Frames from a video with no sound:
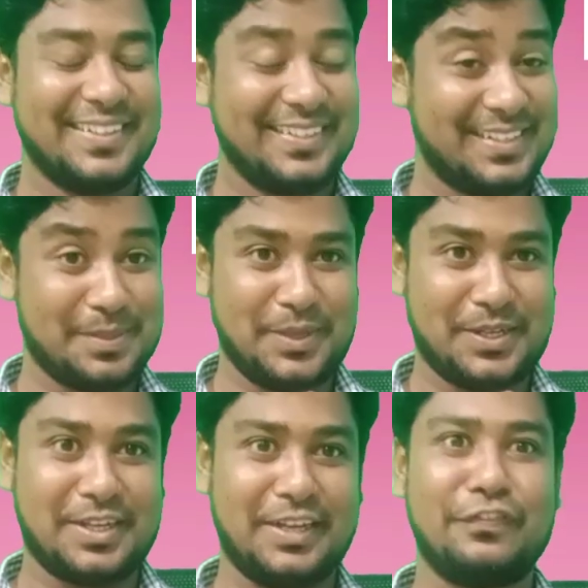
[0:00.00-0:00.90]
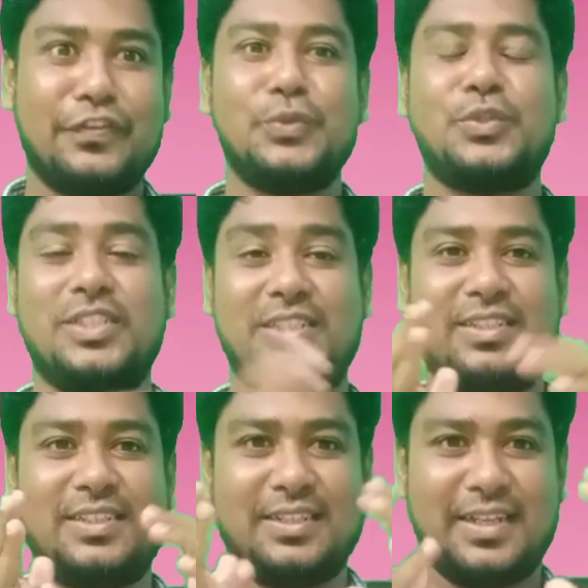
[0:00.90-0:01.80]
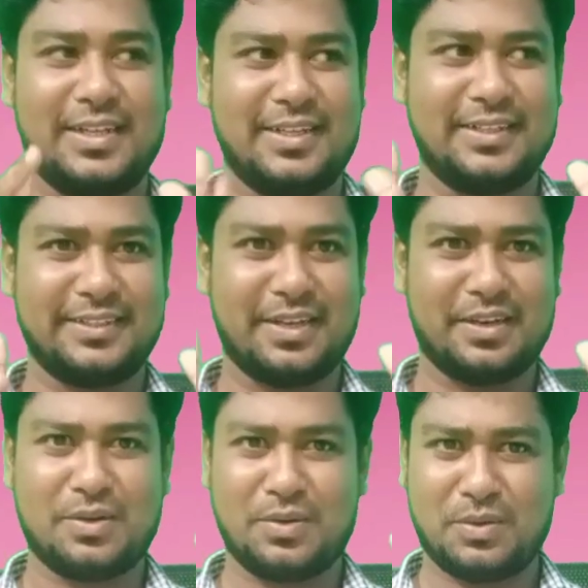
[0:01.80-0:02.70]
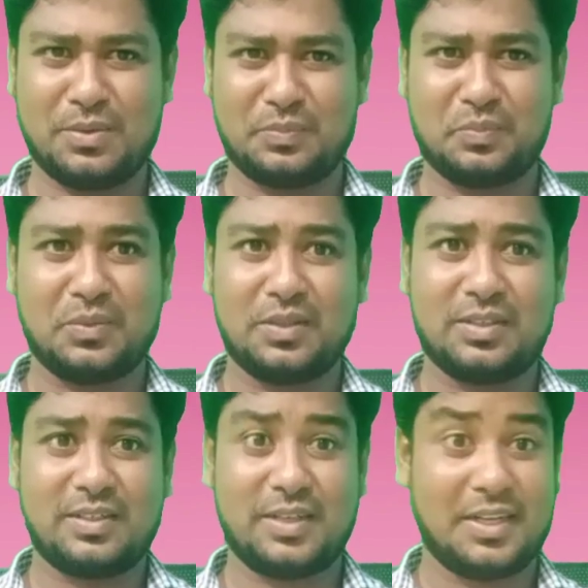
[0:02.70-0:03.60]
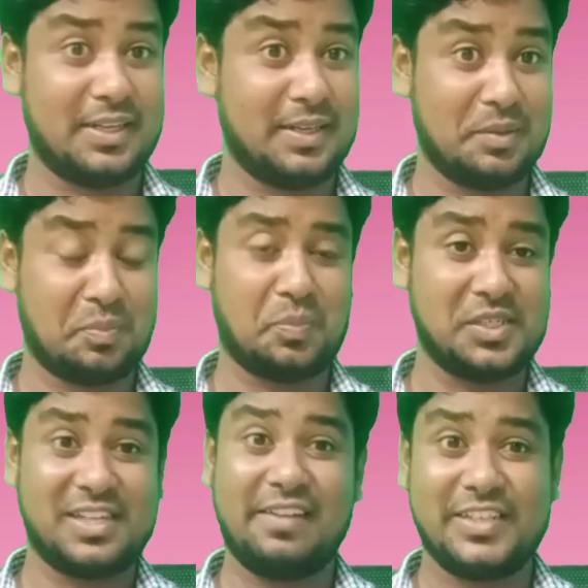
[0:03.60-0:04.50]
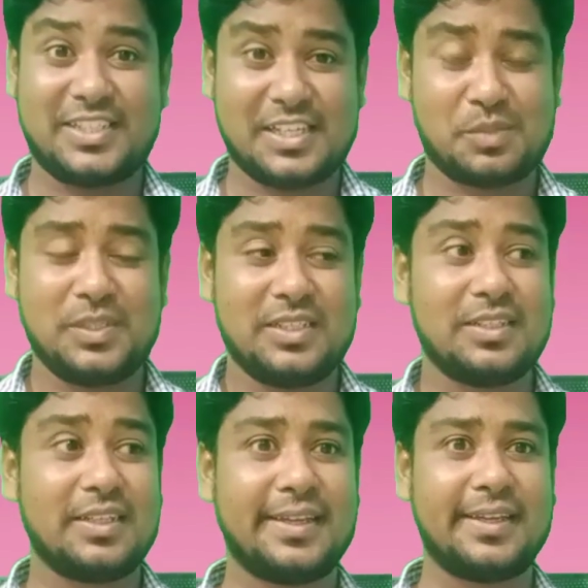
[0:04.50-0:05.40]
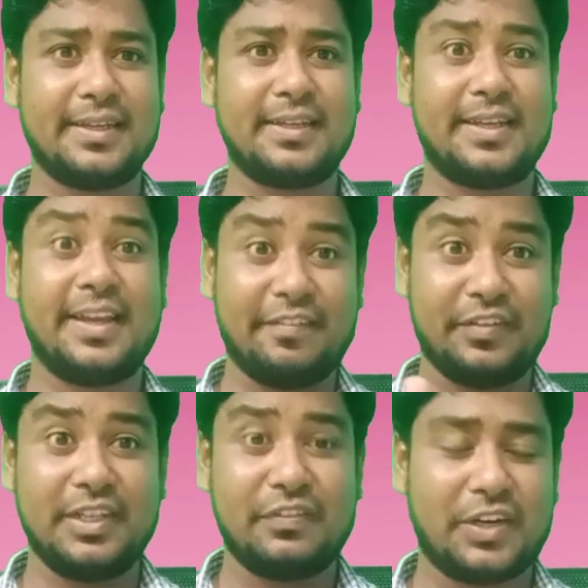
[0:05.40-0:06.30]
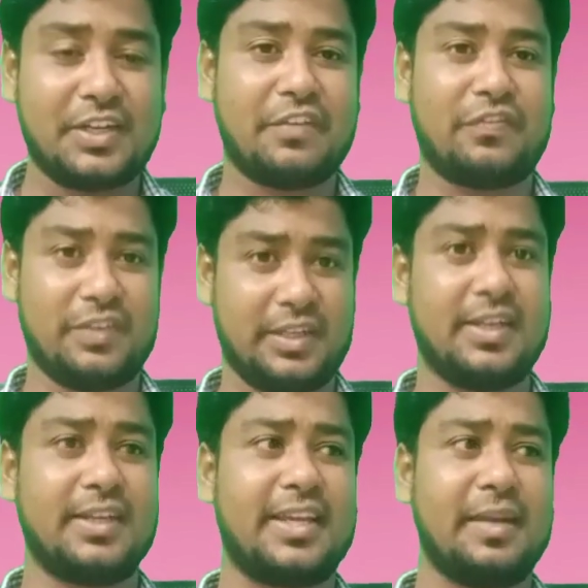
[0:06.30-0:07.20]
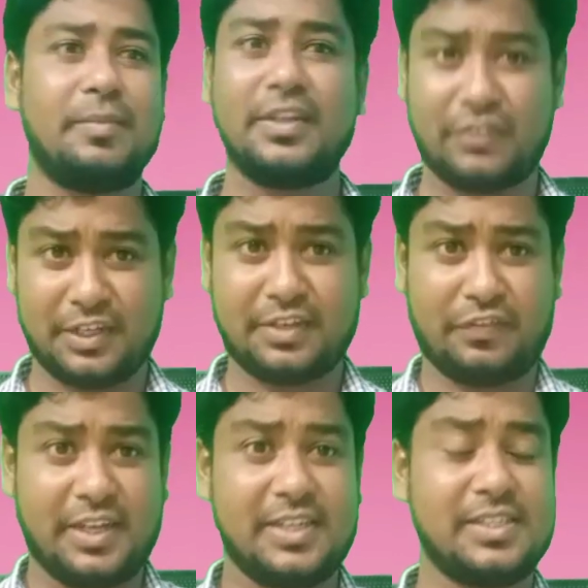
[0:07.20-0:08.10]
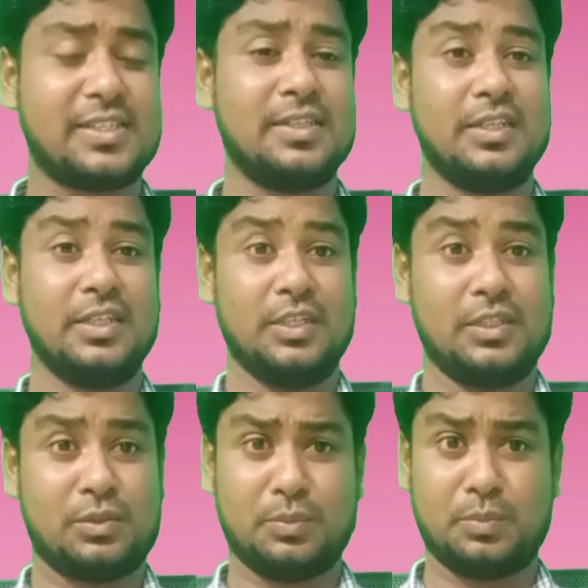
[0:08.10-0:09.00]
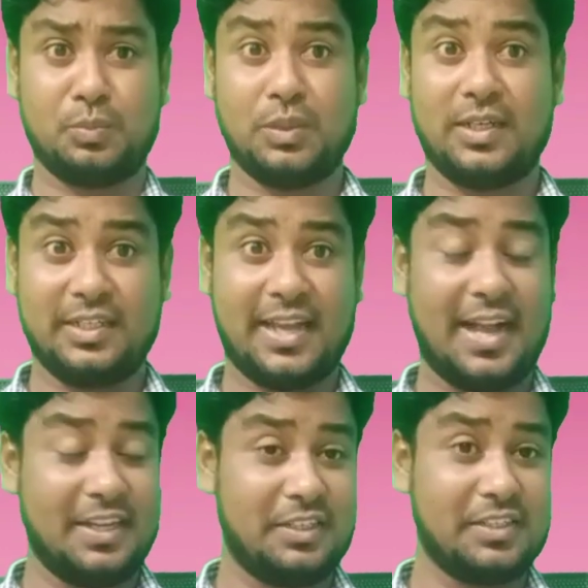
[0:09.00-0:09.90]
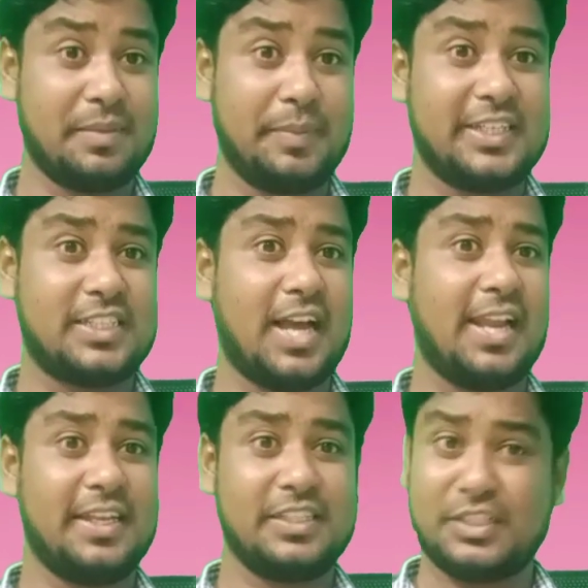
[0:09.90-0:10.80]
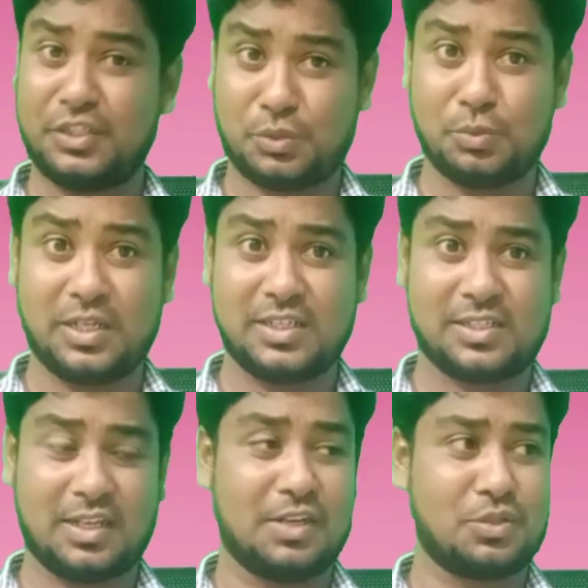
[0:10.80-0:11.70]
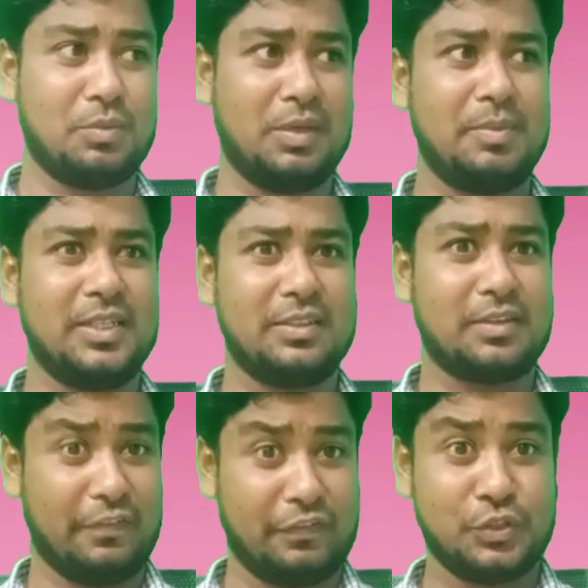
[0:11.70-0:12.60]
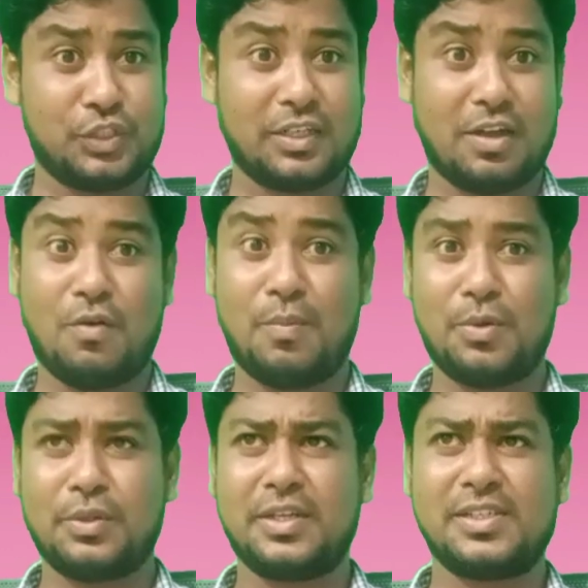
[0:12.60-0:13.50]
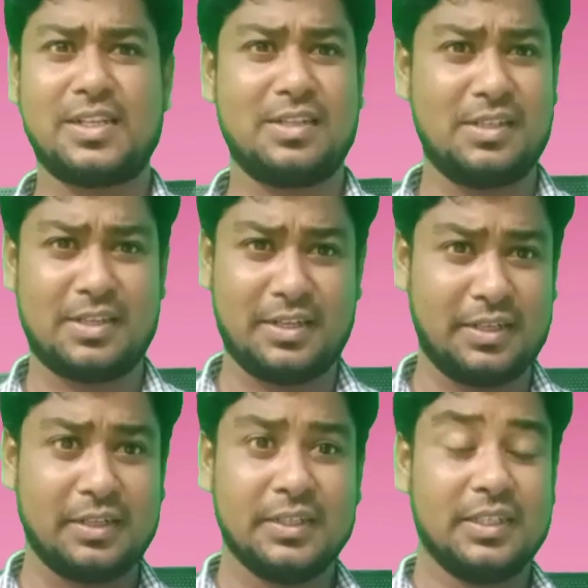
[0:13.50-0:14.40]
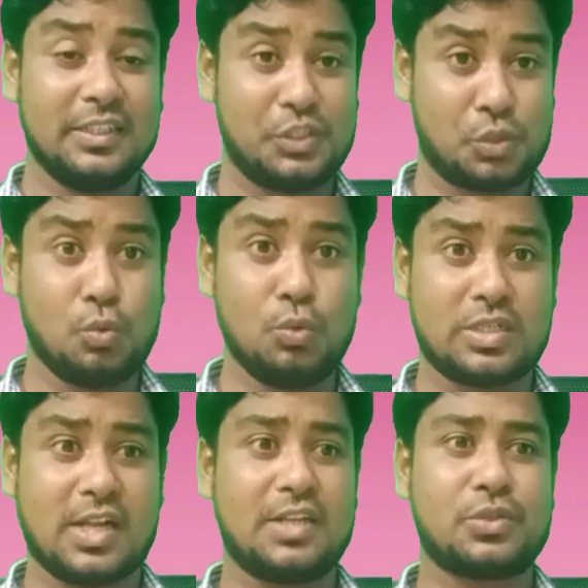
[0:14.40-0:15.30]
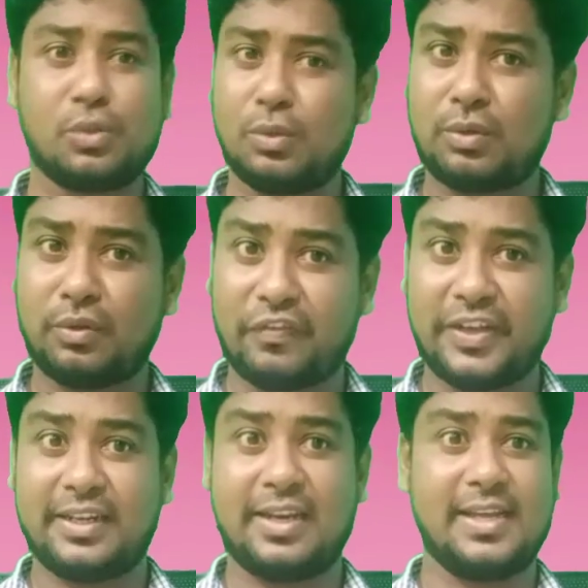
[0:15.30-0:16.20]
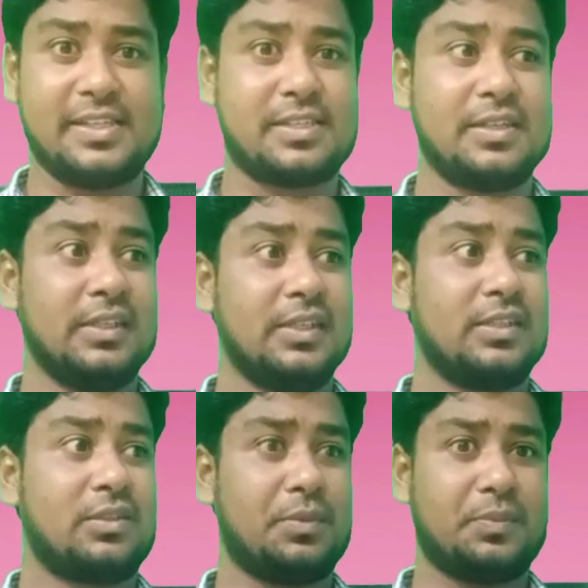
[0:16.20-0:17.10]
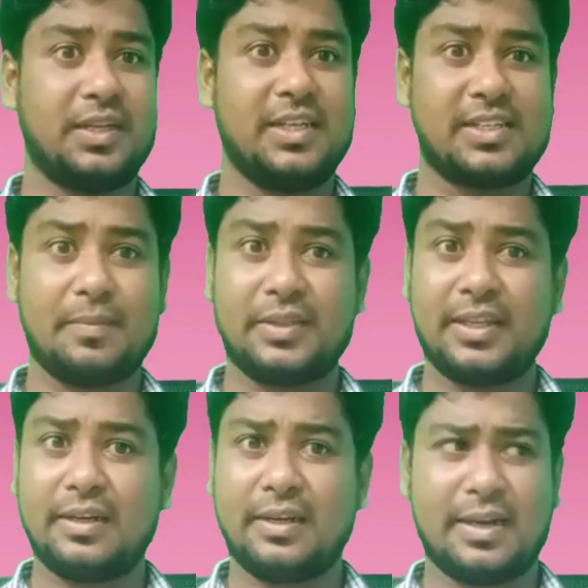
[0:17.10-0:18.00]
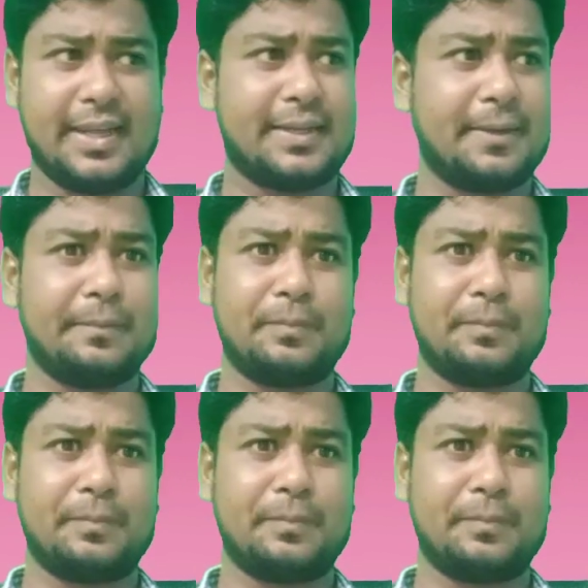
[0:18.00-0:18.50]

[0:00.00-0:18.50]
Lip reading: That's a big confusion. There are puzzle which has been came in front of us. So it is a big challenge, and students also will be in confusion now about the result, and the schools also to finalize. So it's something like,